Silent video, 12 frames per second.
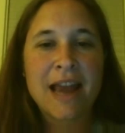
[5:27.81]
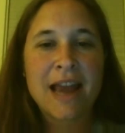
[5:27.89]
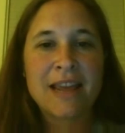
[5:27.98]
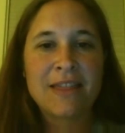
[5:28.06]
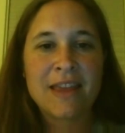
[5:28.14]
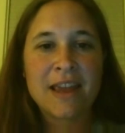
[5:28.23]

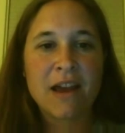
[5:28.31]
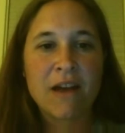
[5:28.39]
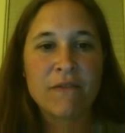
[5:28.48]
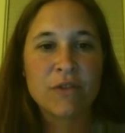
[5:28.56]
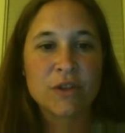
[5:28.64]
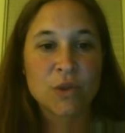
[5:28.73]
anything
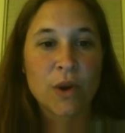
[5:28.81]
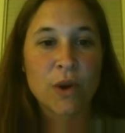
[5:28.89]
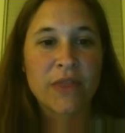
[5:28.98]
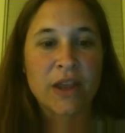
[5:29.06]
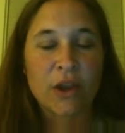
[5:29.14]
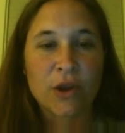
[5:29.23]
of the
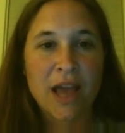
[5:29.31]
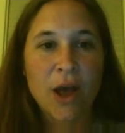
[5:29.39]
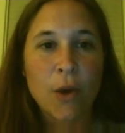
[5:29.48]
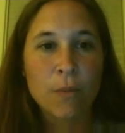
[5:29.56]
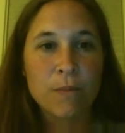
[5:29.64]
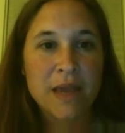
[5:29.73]
sort that could
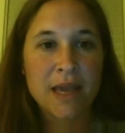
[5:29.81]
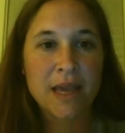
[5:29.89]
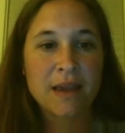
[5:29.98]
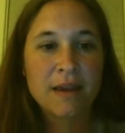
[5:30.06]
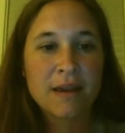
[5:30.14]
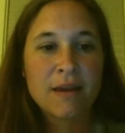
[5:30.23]
help
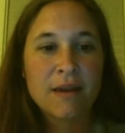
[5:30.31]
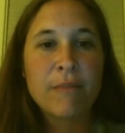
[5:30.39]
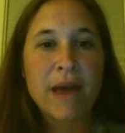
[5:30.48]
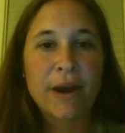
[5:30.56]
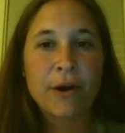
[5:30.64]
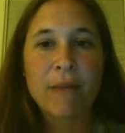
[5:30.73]
me
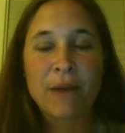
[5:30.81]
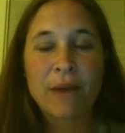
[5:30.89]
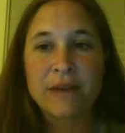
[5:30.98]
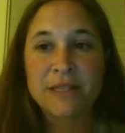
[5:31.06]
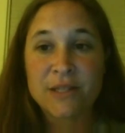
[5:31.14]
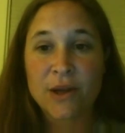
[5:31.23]
better my
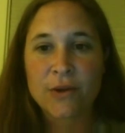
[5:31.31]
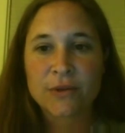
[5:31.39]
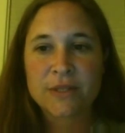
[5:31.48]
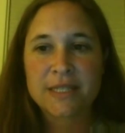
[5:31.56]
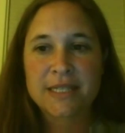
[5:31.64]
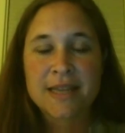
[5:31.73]

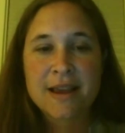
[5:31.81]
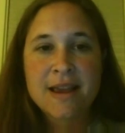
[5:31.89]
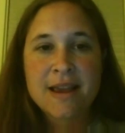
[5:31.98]
results.